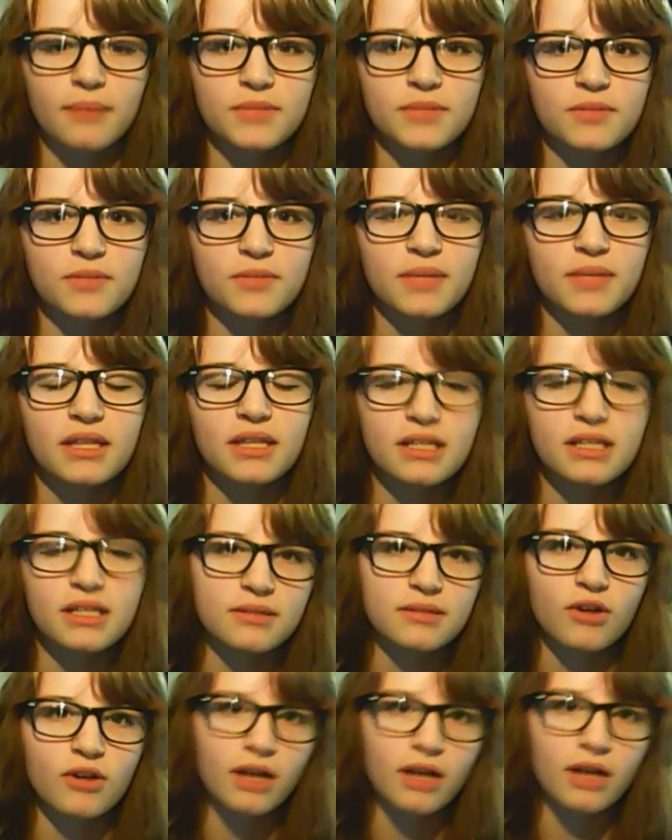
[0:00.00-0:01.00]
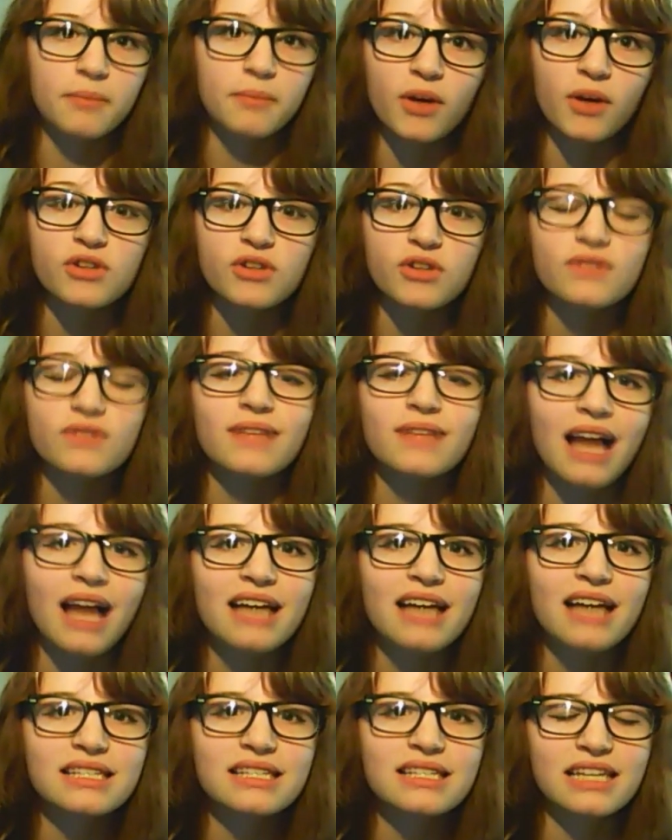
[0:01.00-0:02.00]
to be these great balls of
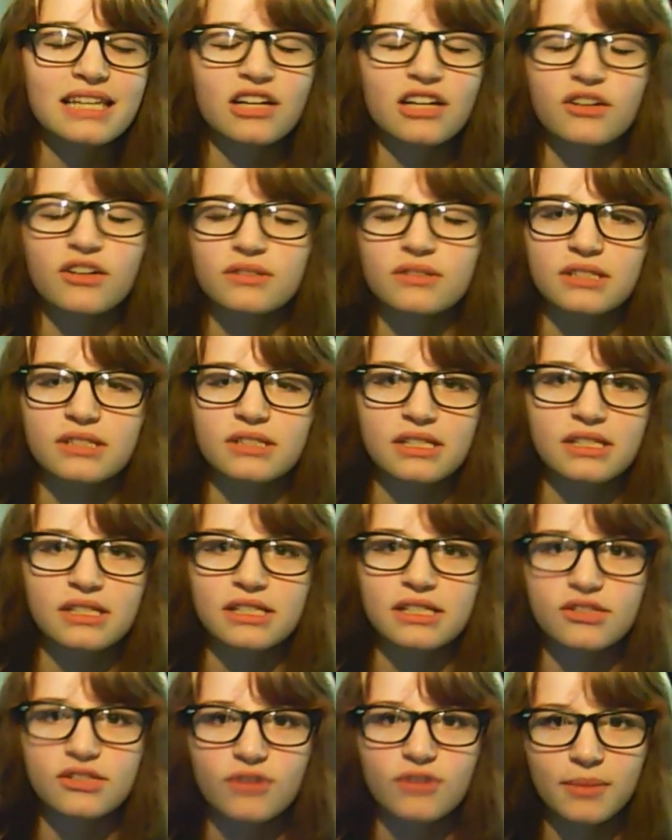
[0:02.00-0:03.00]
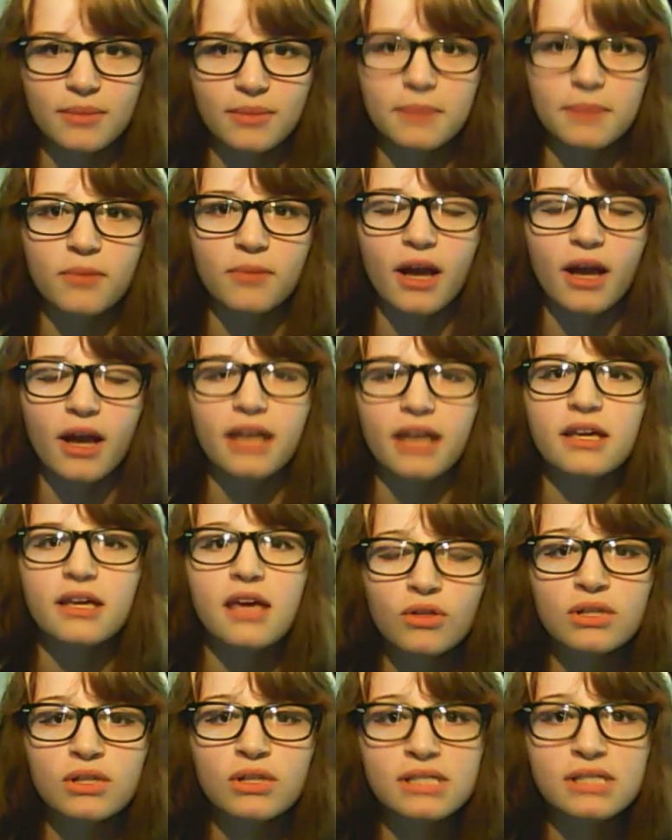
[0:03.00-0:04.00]
glass that are just extremely bright.
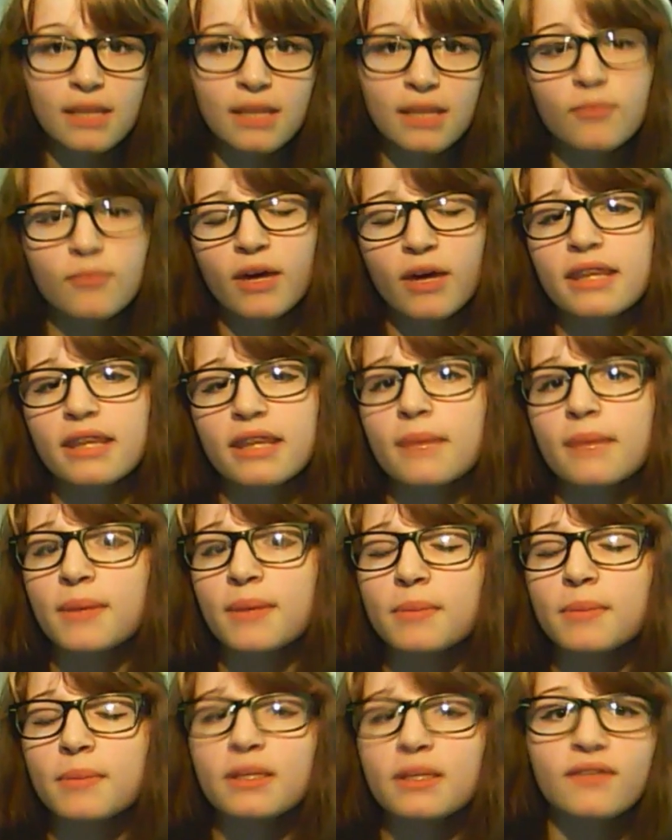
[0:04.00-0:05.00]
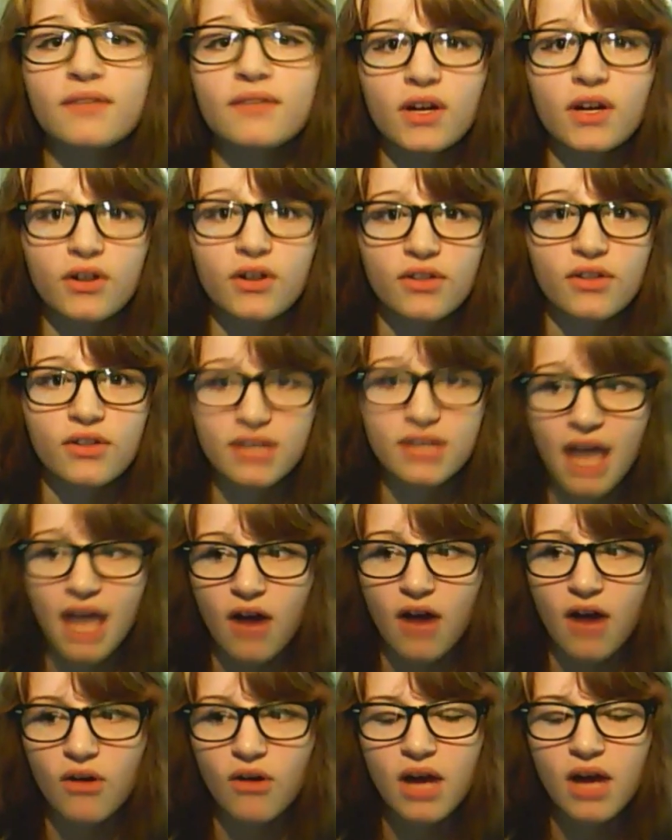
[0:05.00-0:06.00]
The same way that people live on Earth
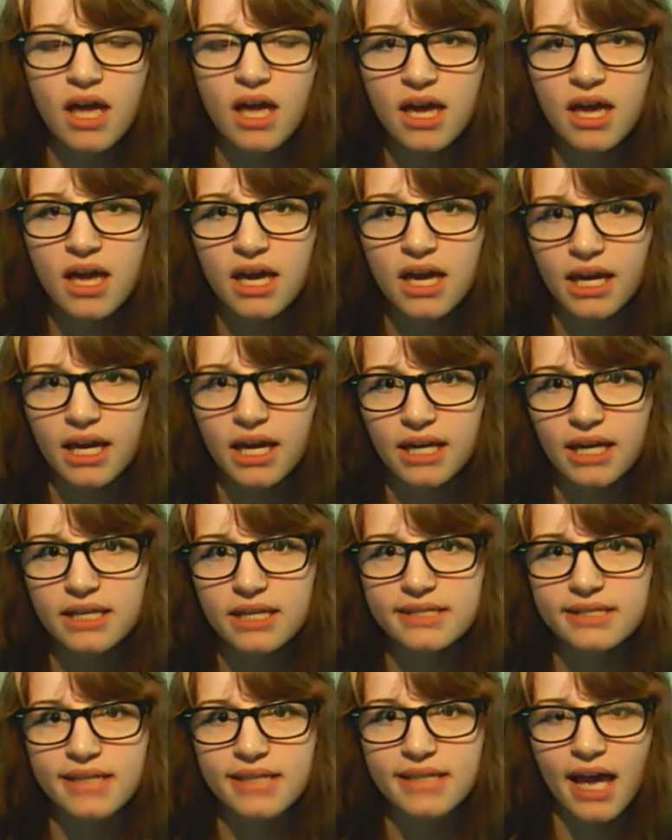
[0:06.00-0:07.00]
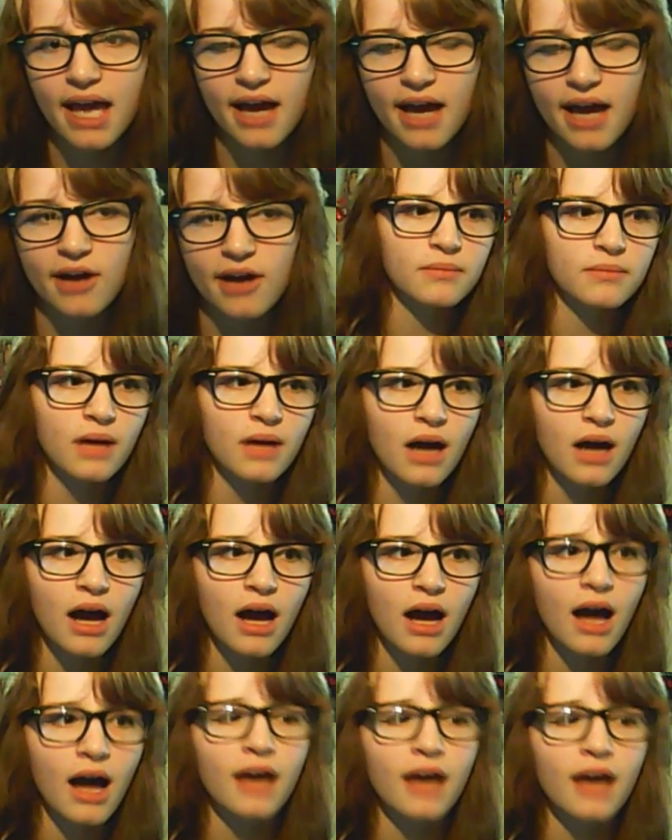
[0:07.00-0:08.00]
now is how
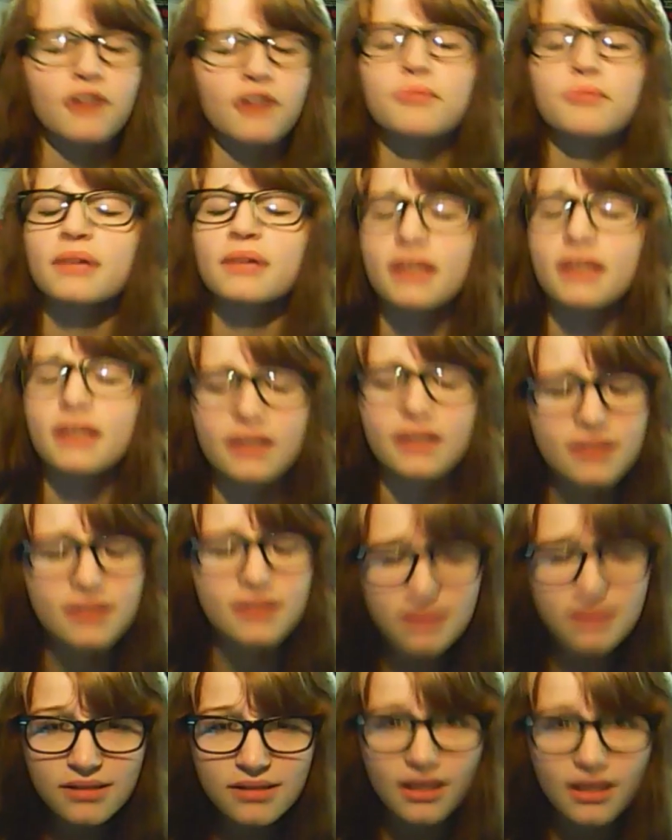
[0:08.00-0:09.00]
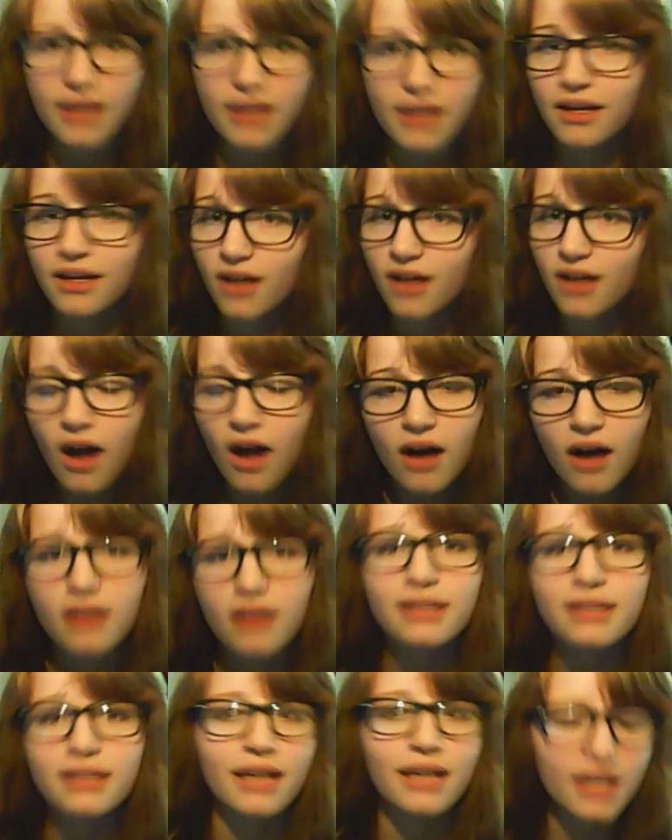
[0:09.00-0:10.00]
higher beings like God
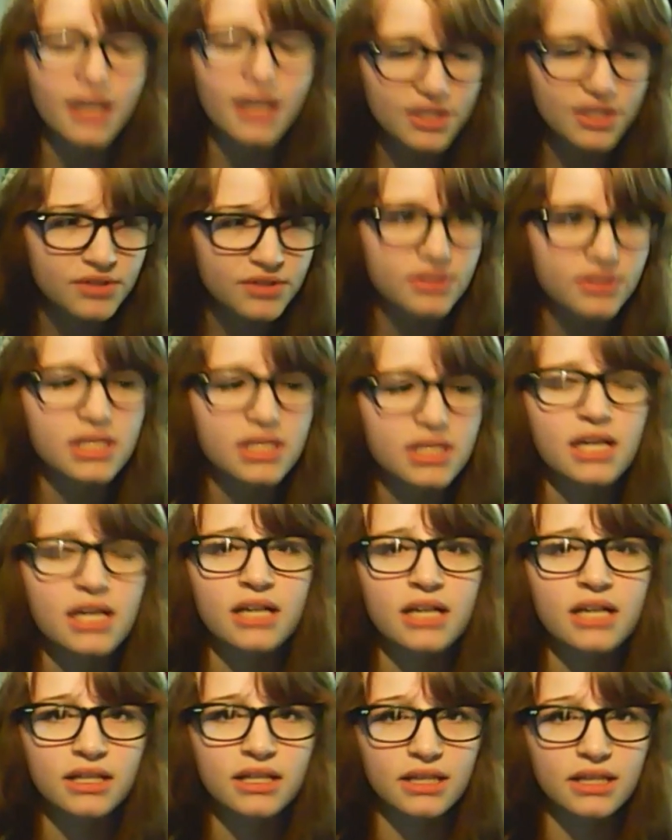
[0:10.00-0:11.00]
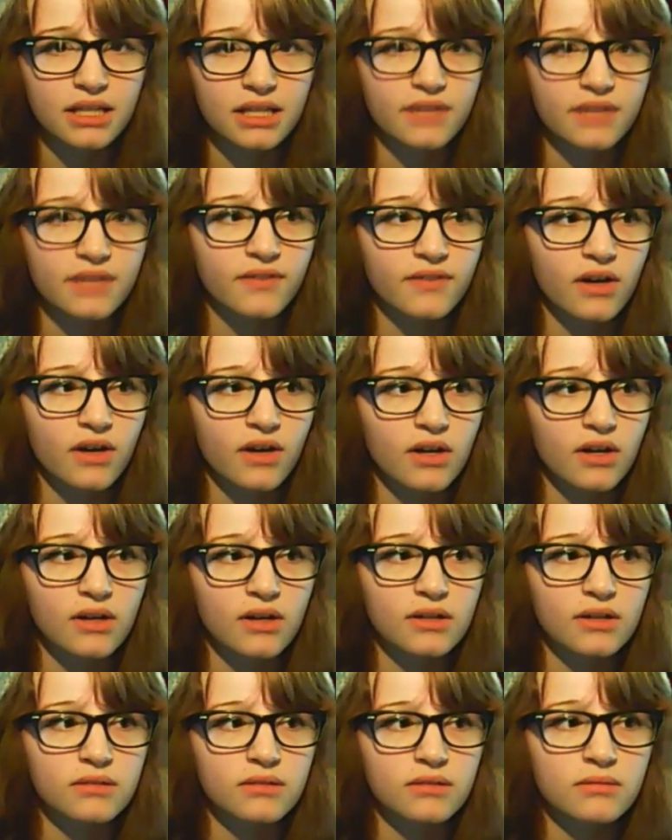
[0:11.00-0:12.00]
and angels live
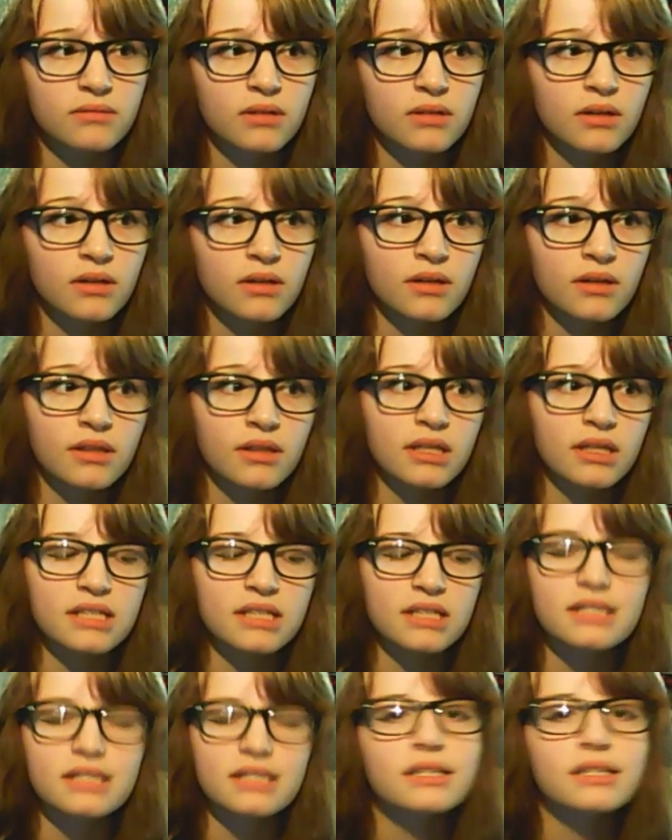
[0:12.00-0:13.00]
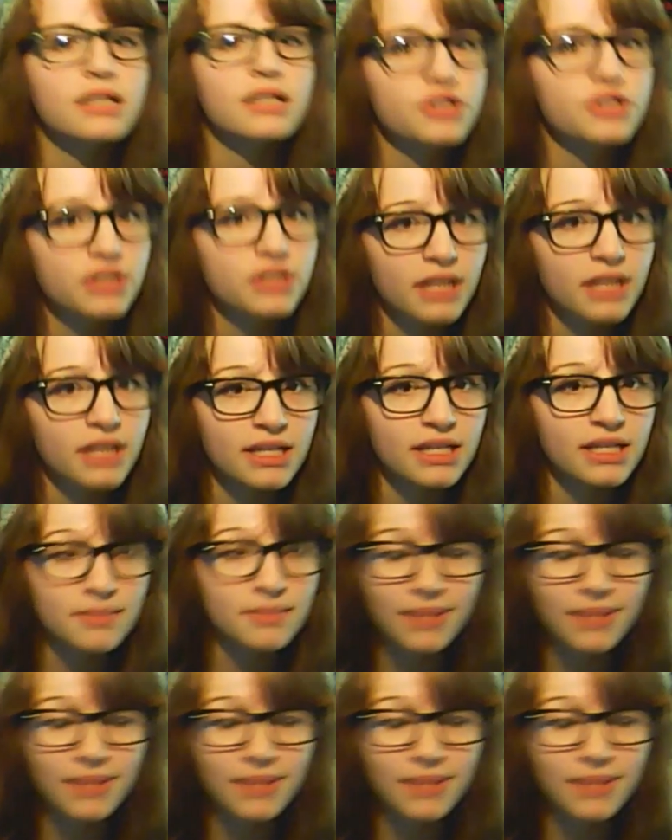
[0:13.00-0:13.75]
on these celestialized